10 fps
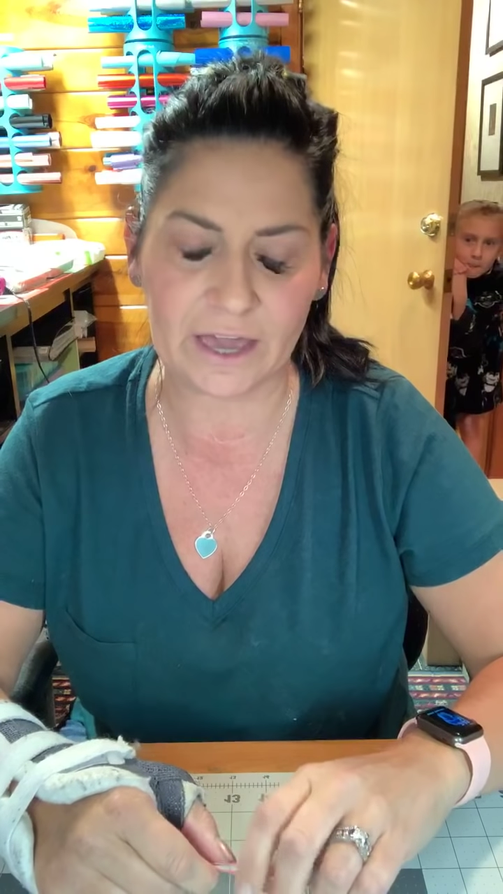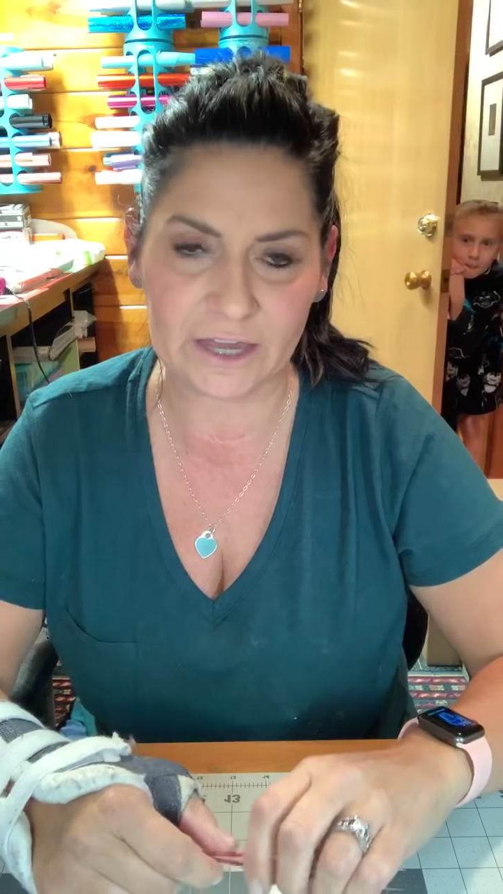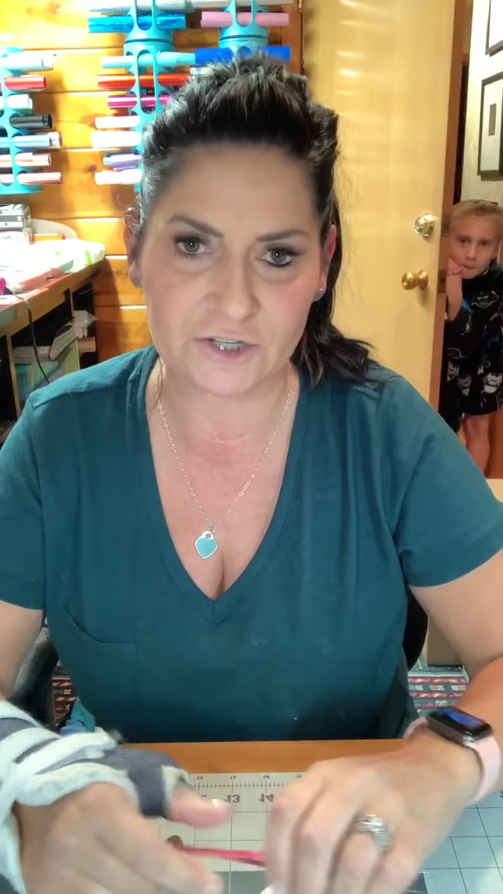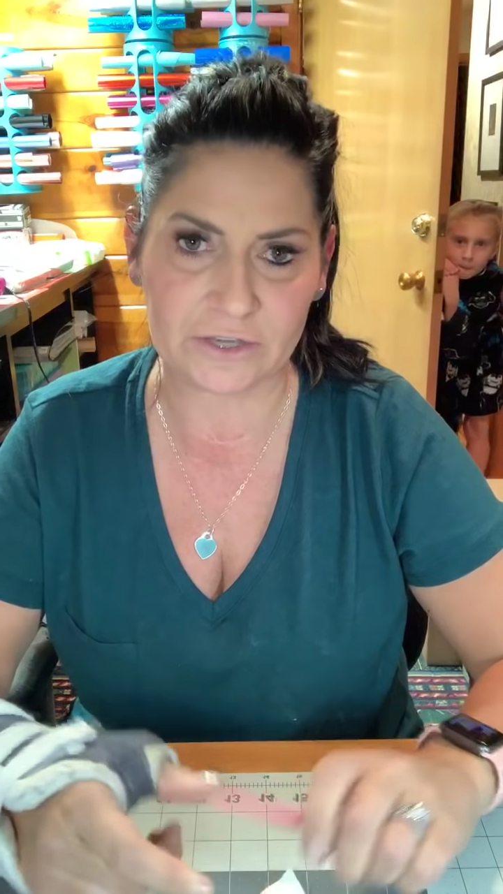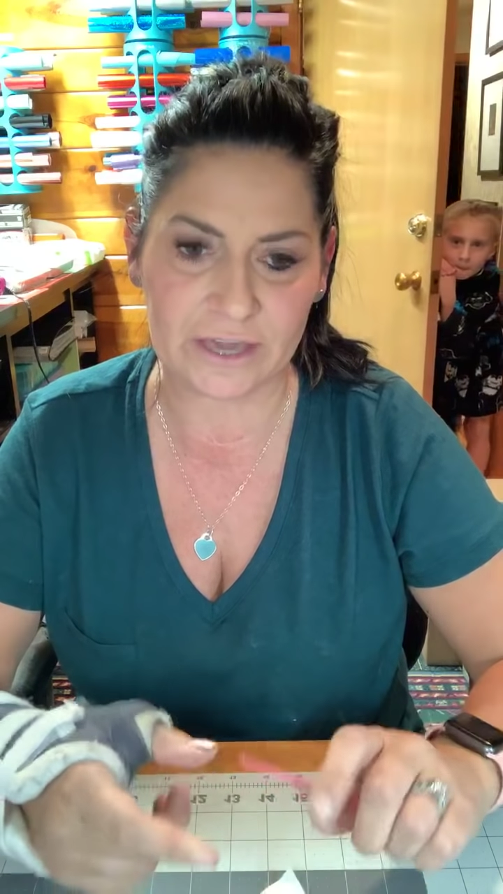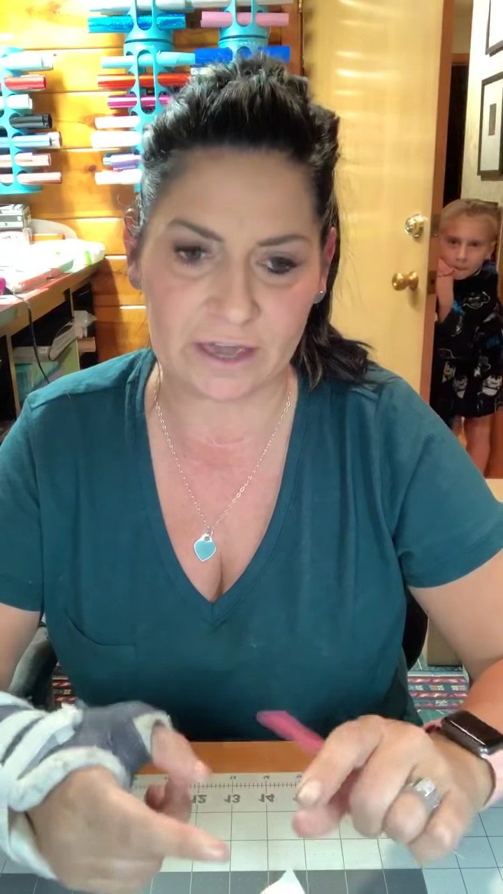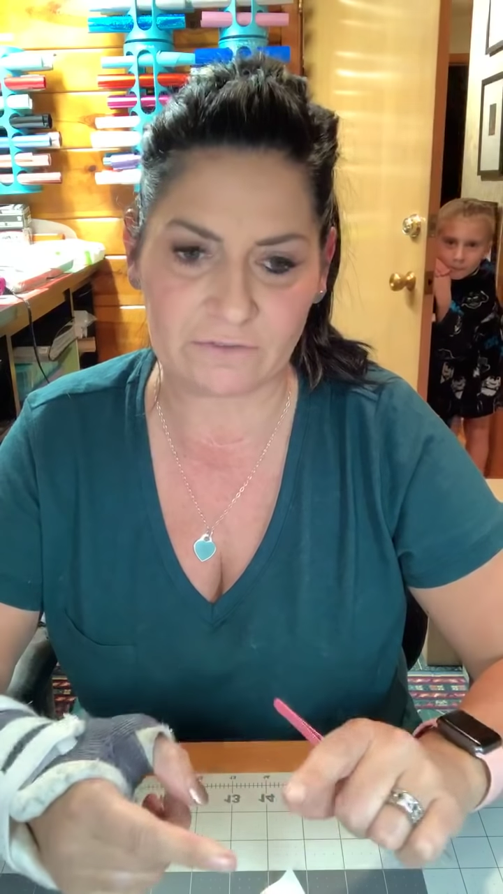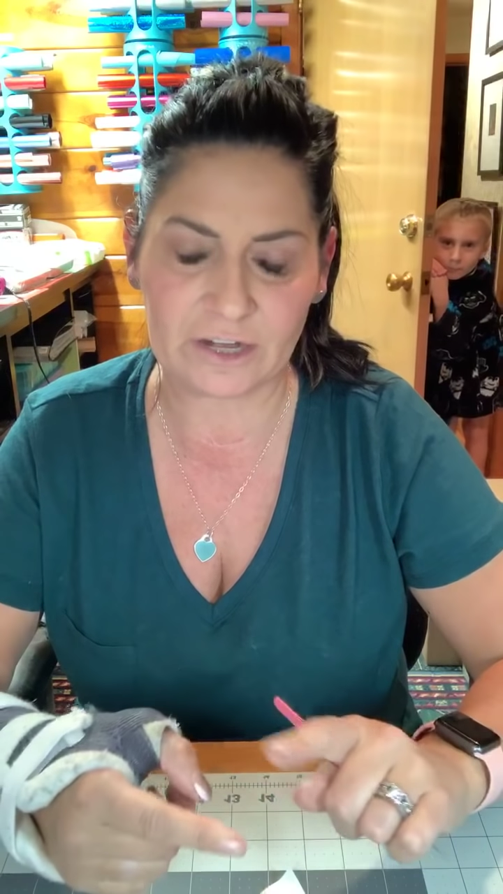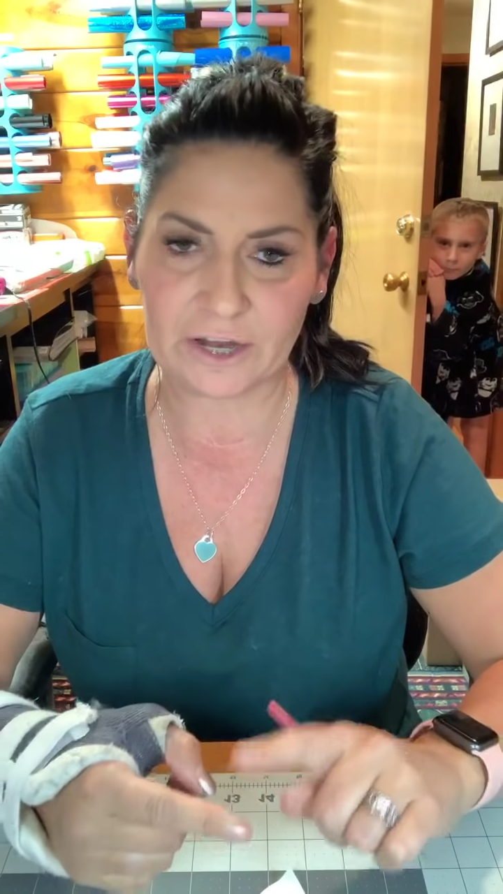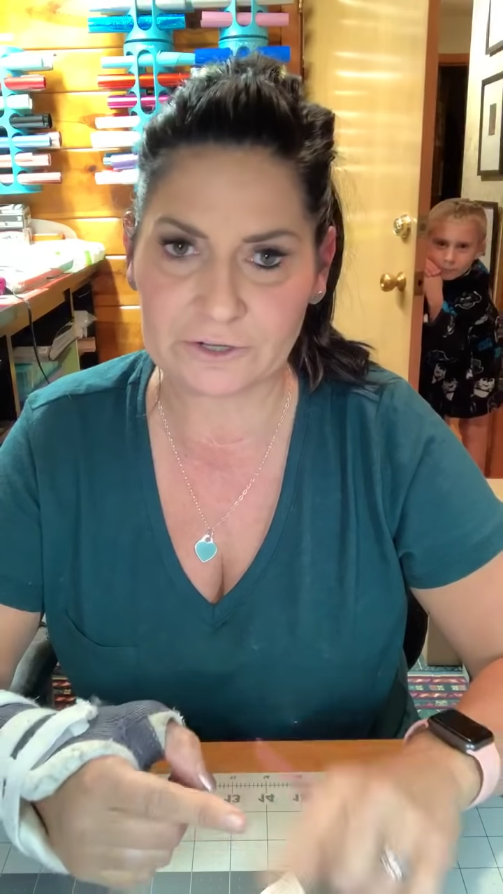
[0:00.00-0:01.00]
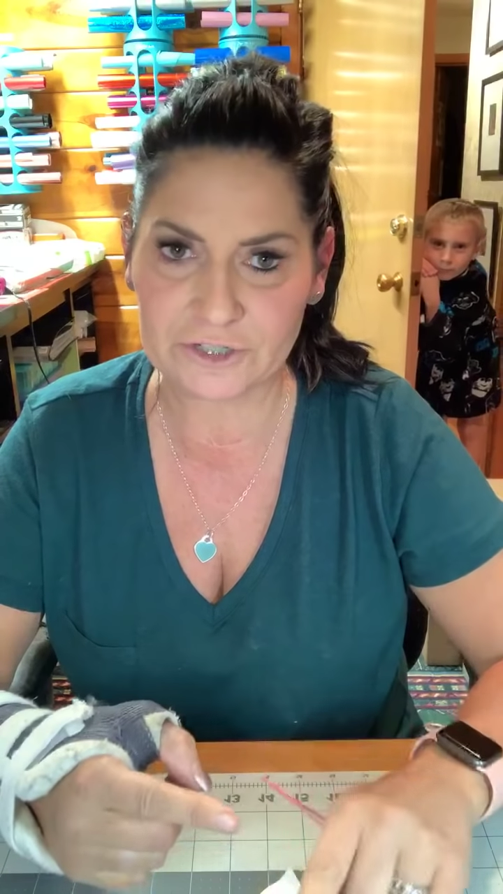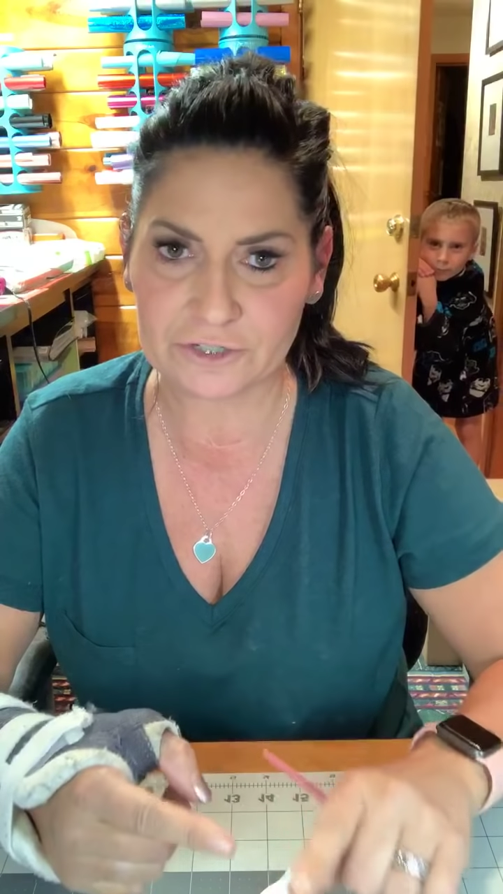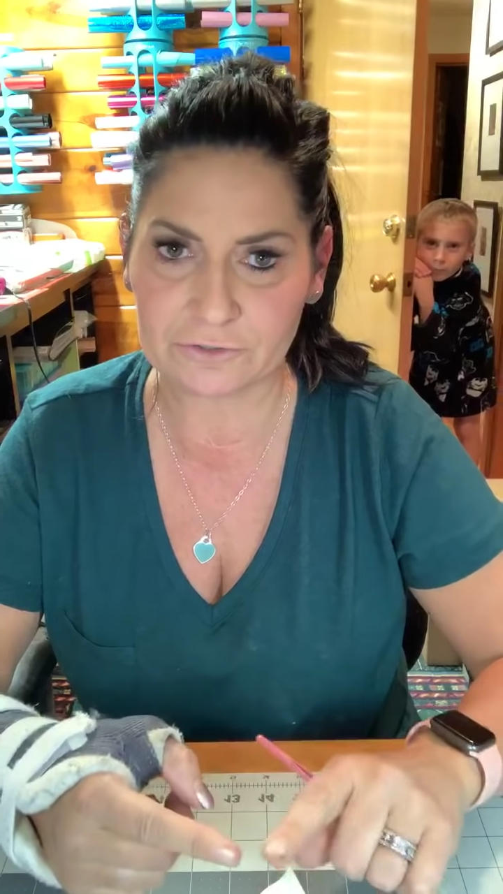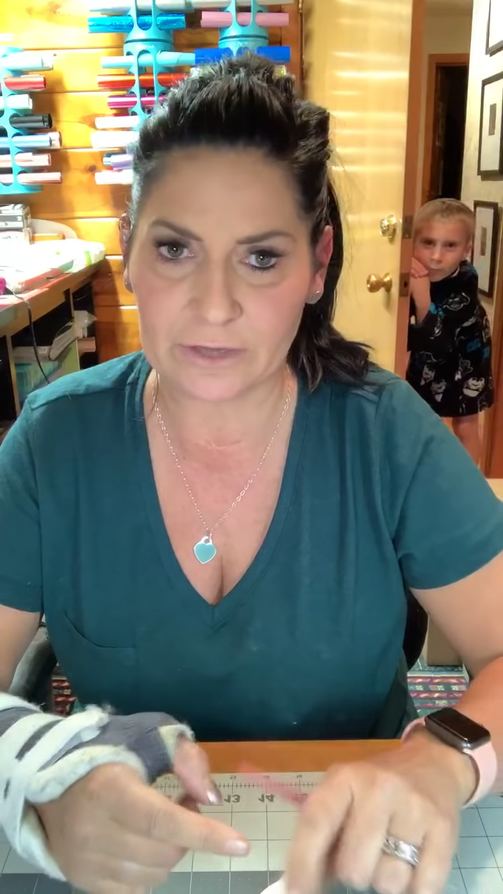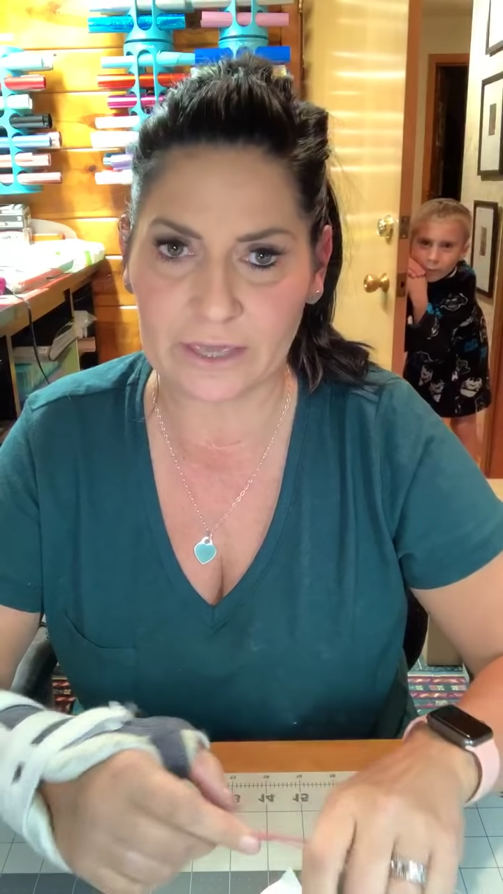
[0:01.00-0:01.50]
actually have an Air
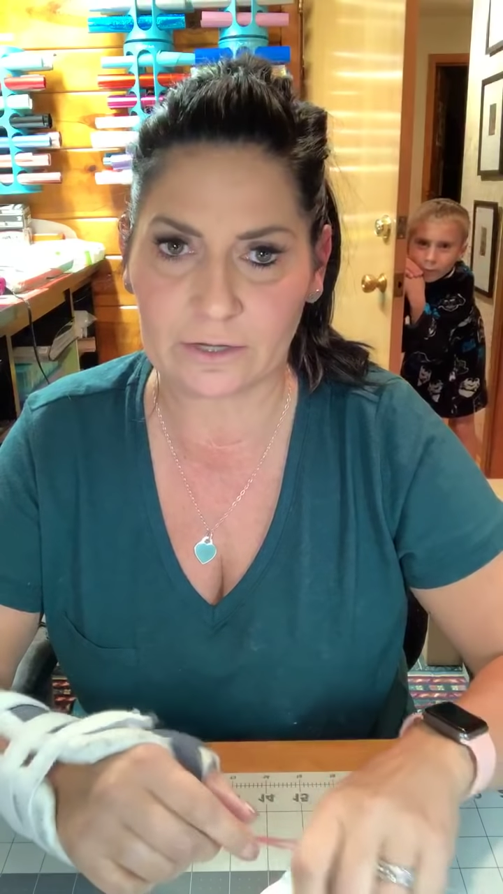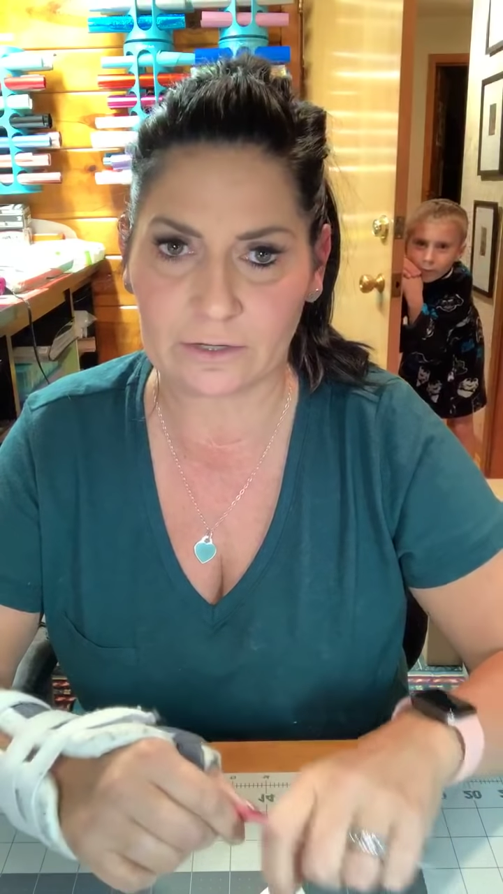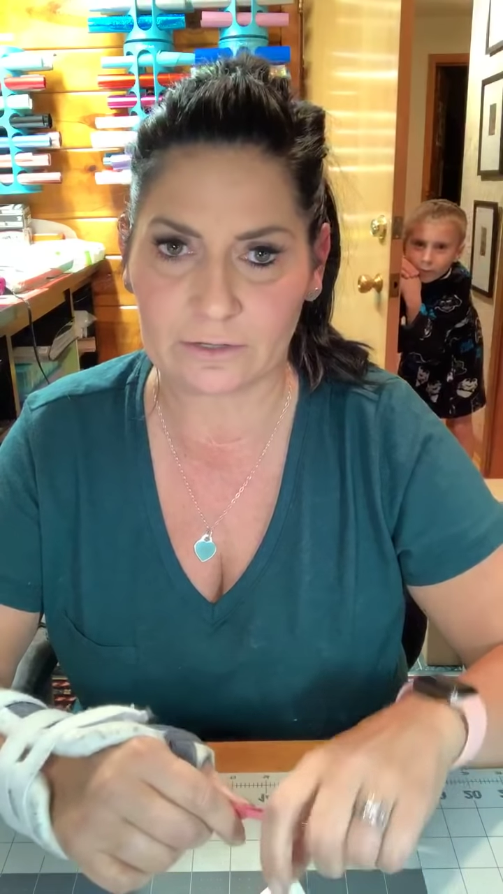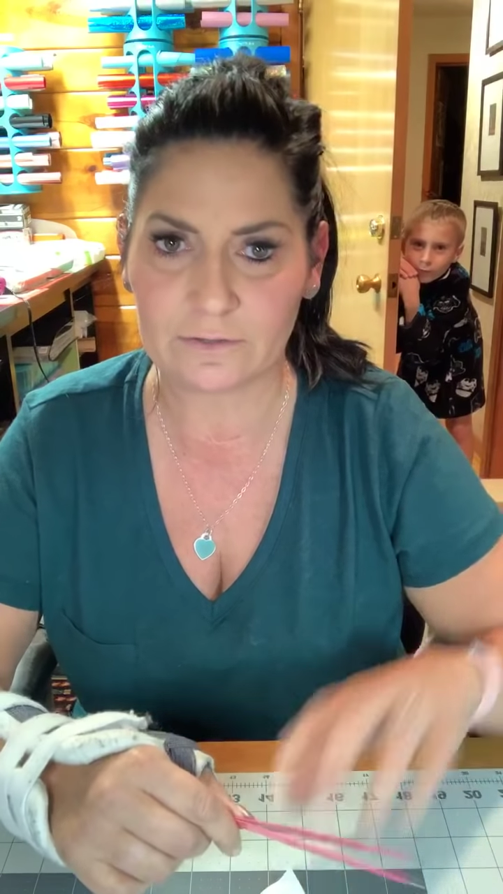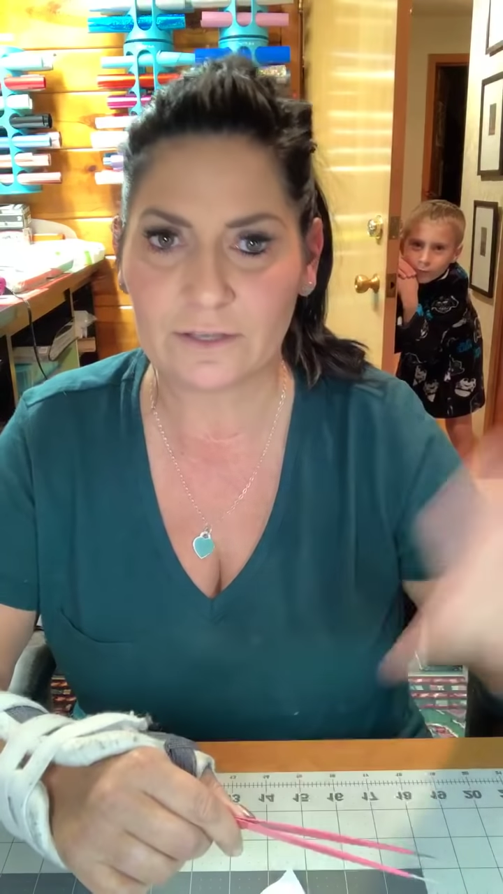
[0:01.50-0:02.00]
2 and a